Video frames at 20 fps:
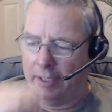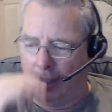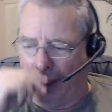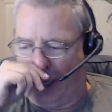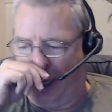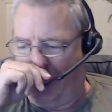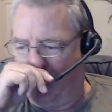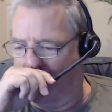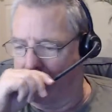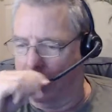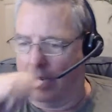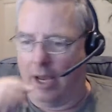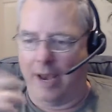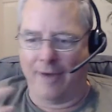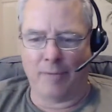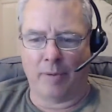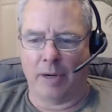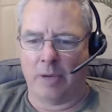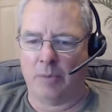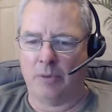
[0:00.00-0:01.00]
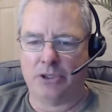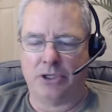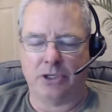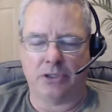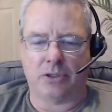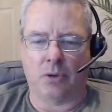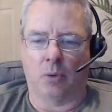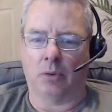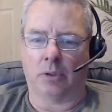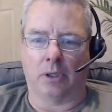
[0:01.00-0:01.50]
and everybody was
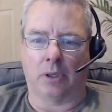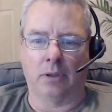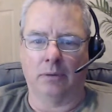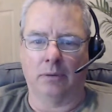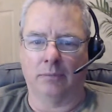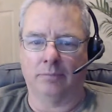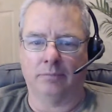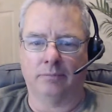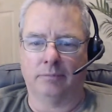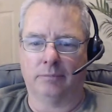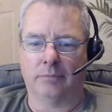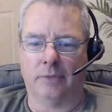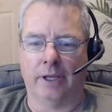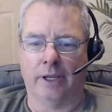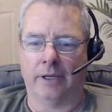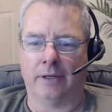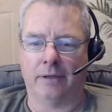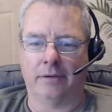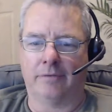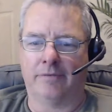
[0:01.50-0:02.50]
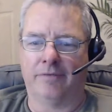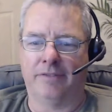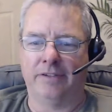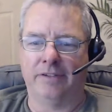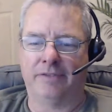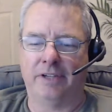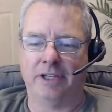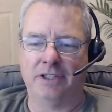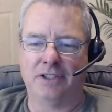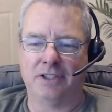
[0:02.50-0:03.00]
just older, like
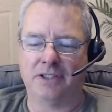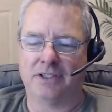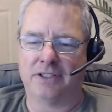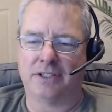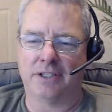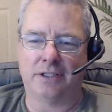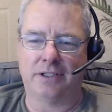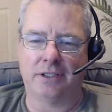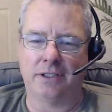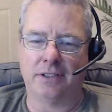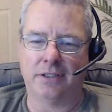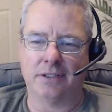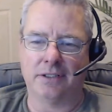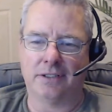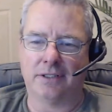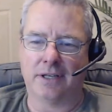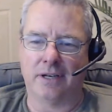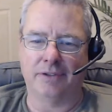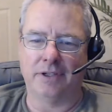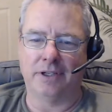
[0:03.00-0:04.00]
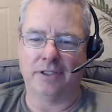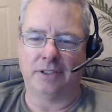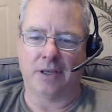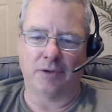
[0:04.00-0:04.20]
50s and 60s and 70s.